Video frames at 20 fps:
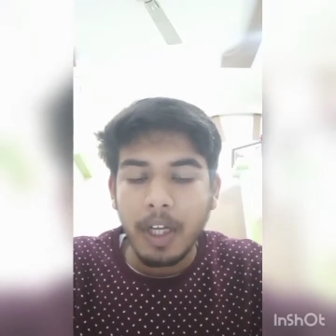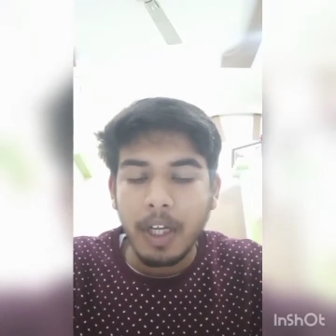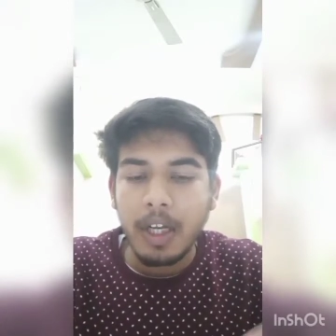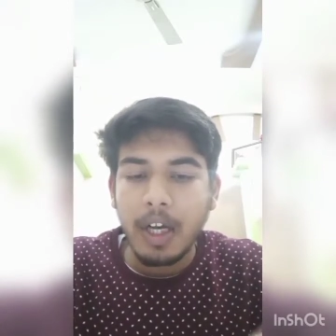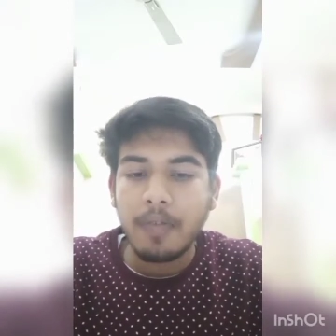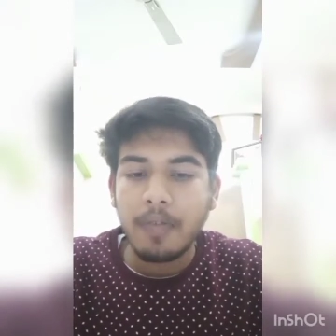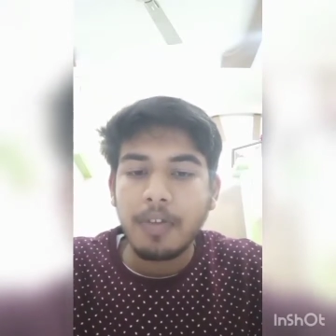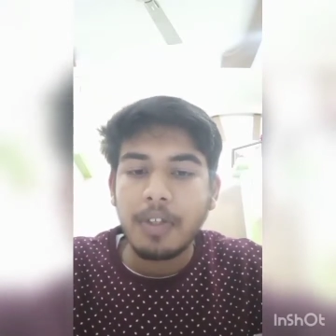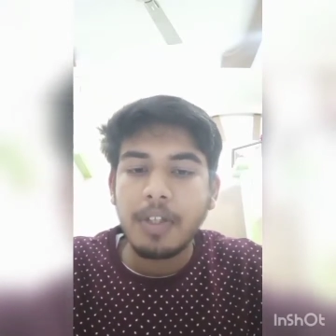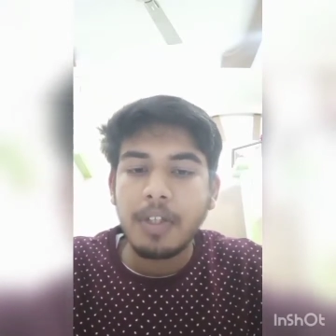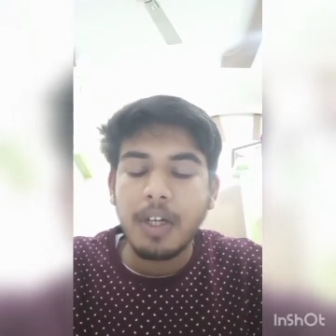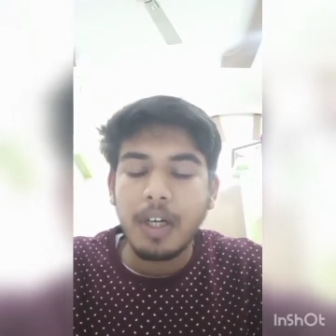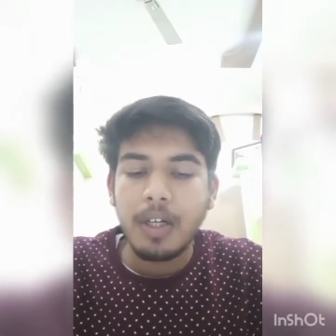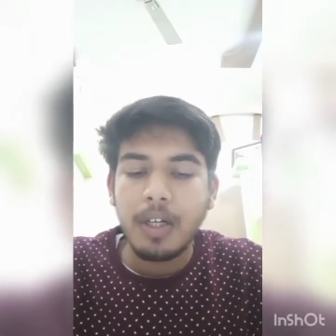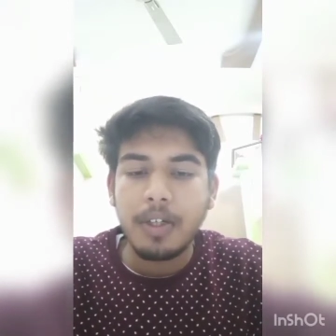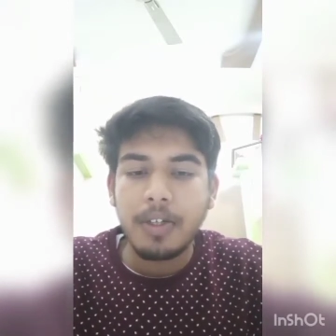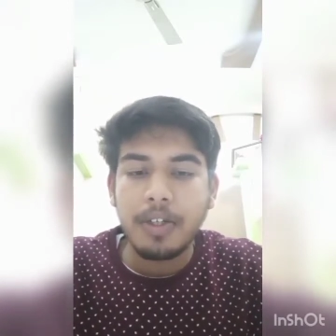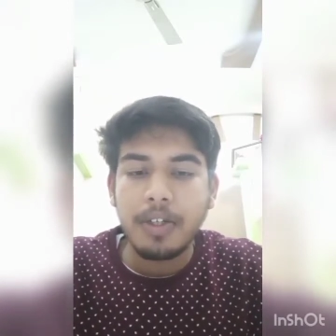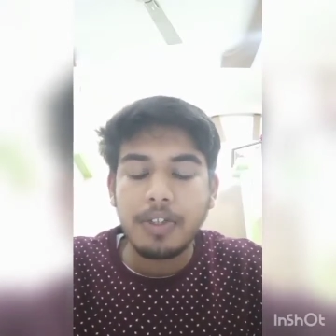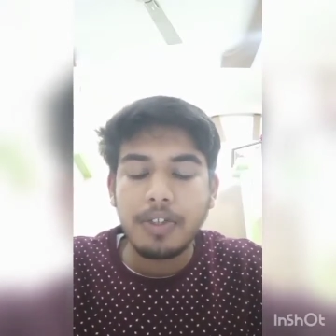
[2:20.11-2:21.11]
and after the
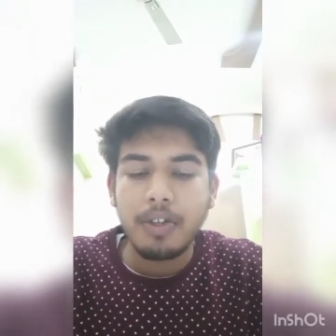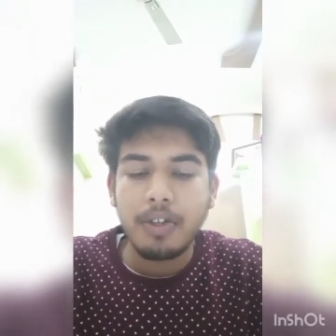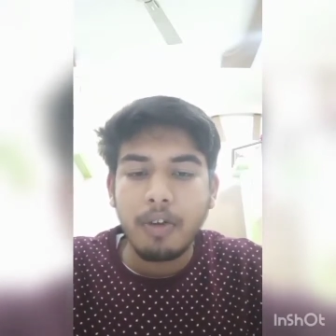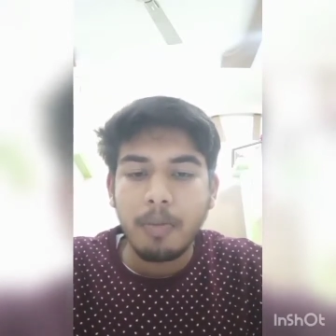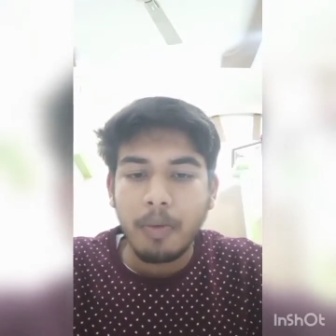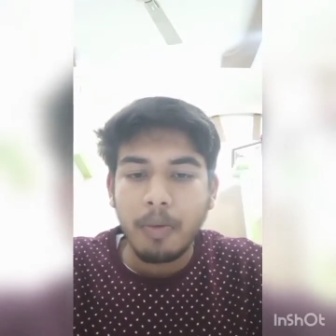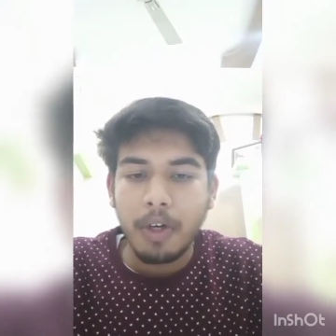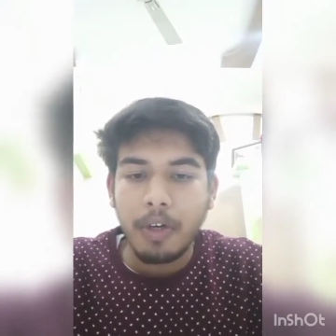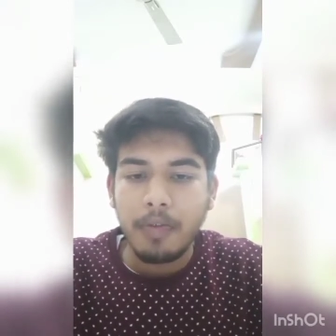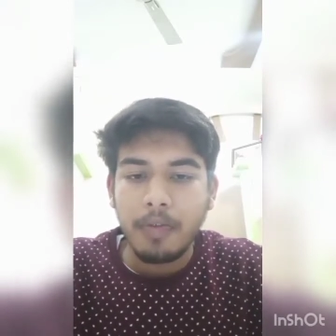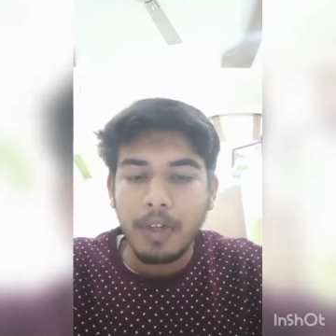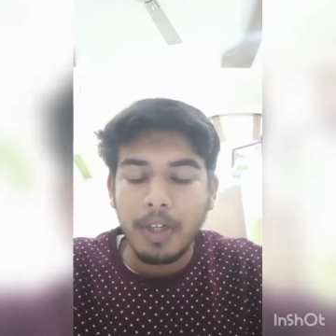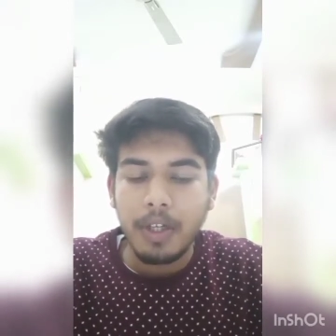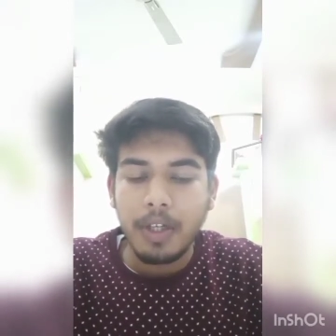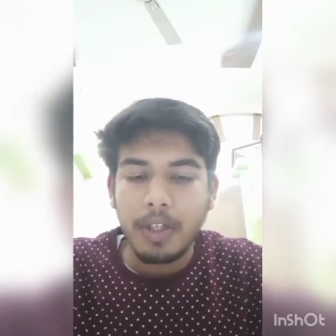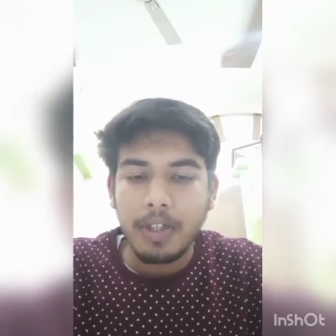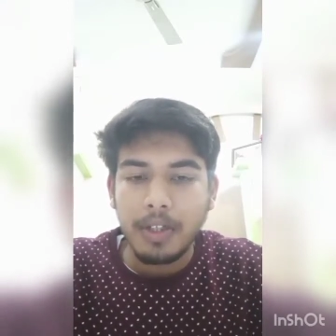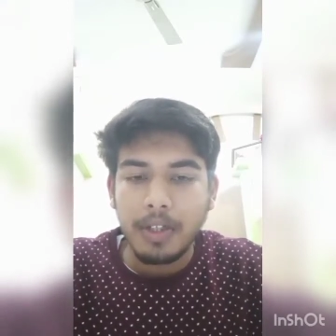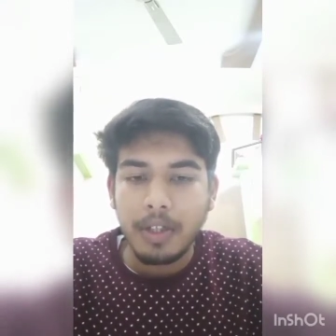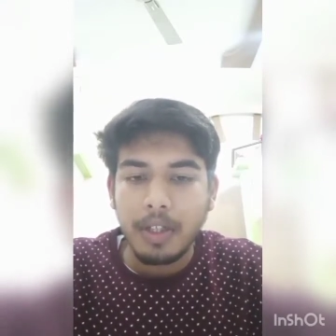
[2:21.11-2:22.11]
alteration or
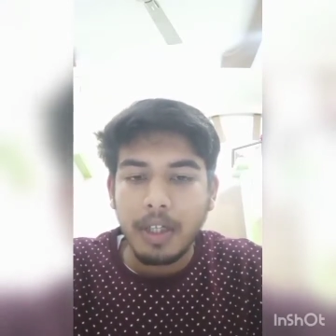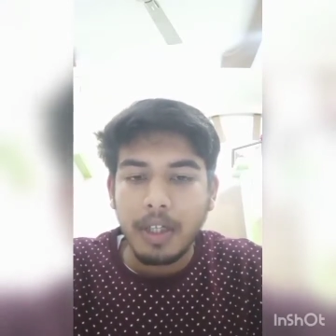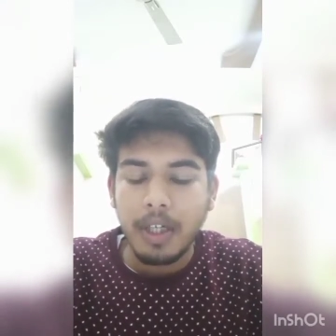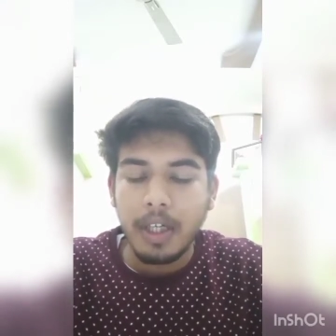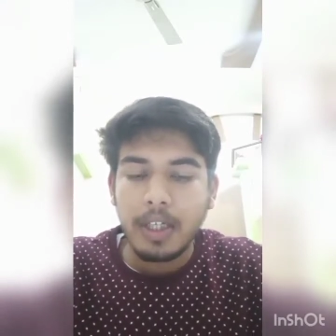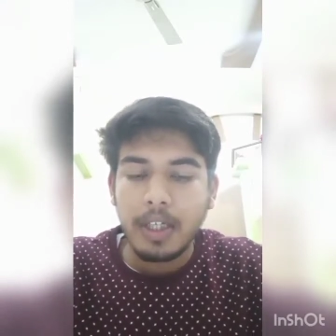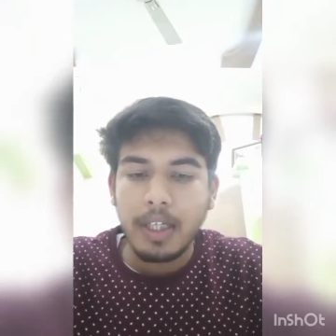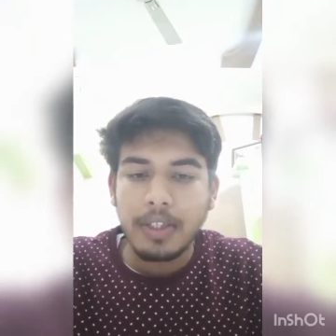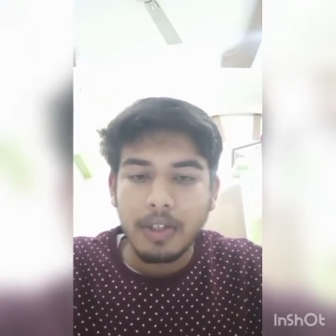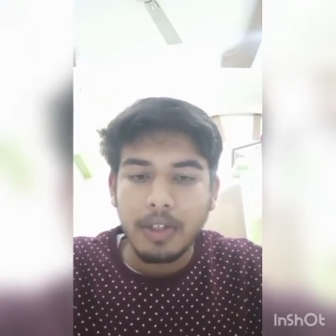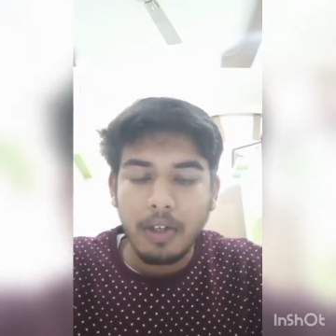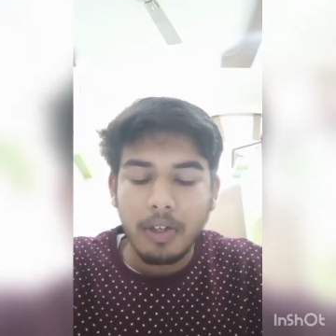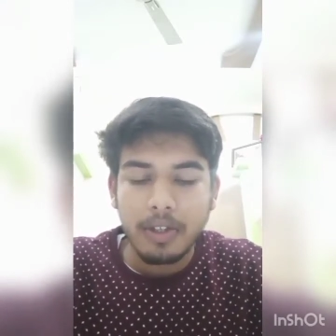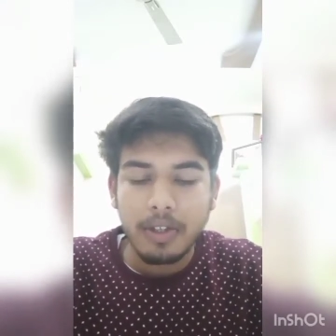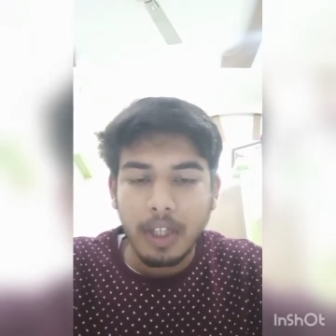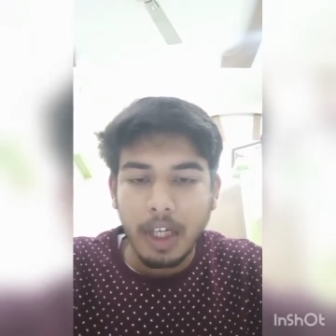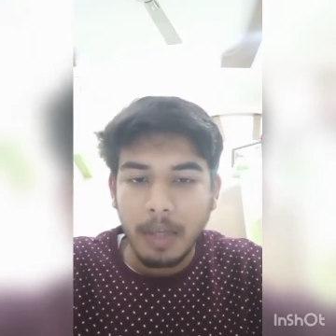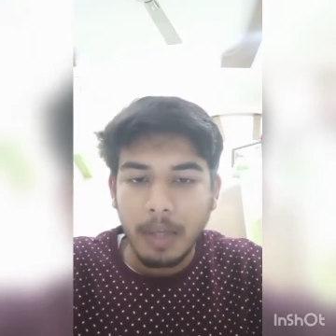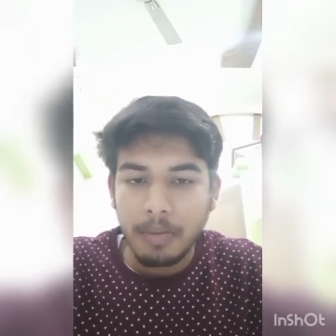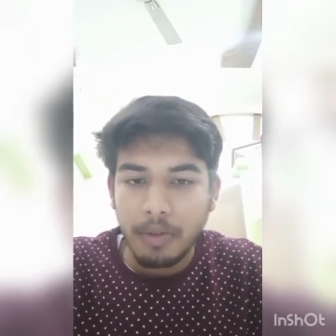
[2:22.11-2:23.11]
modification it has
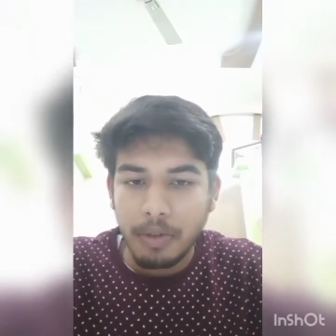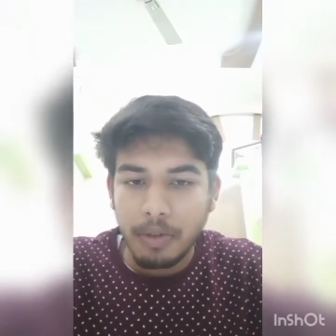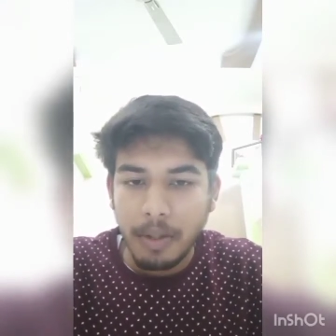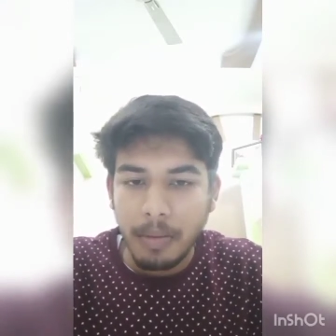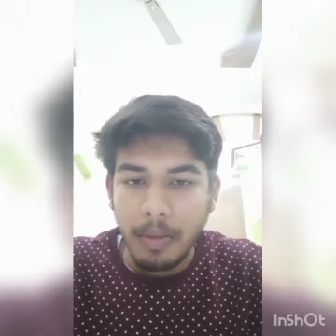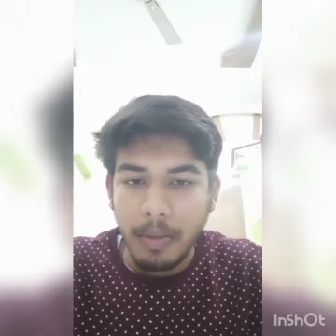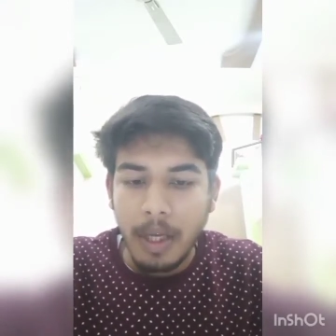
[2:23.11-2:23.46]
caused harm to the